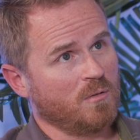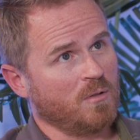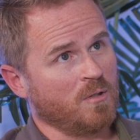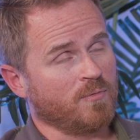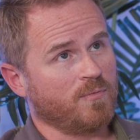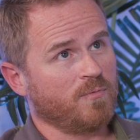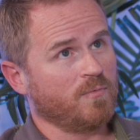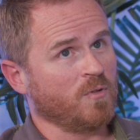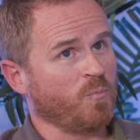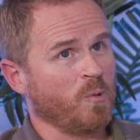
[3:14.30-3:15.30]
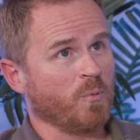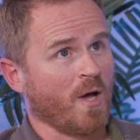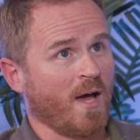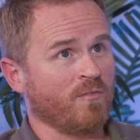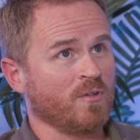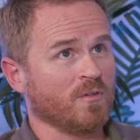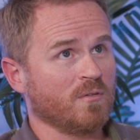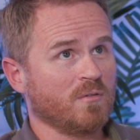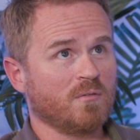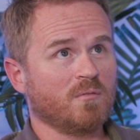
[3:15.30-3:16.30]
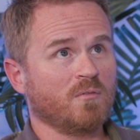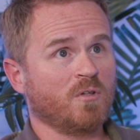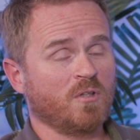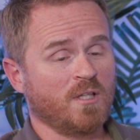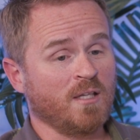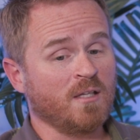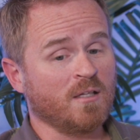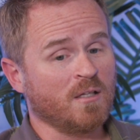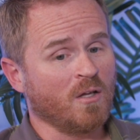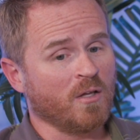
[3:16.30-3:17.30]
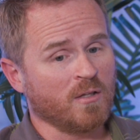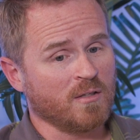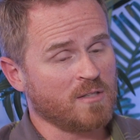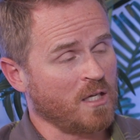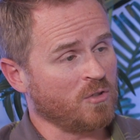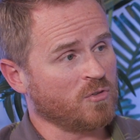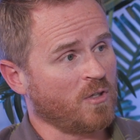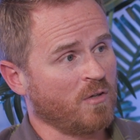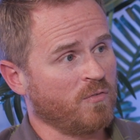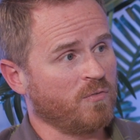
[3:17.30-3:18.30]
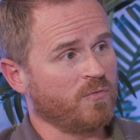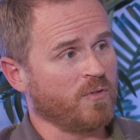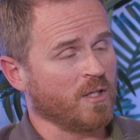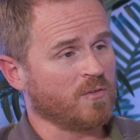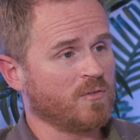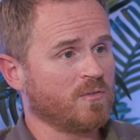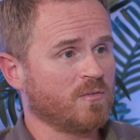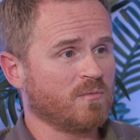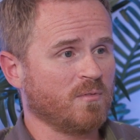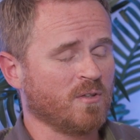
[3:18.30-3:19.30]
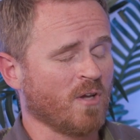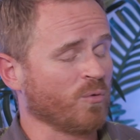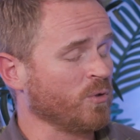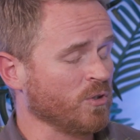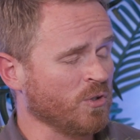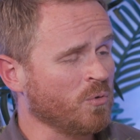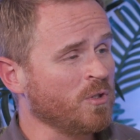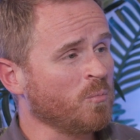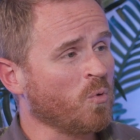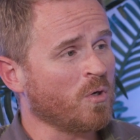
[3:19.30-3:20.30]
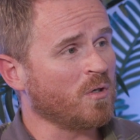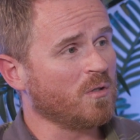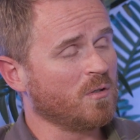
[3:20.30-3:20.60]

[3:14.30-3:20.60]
If people haven't keyed in on the container stuff, it's not really new anymore.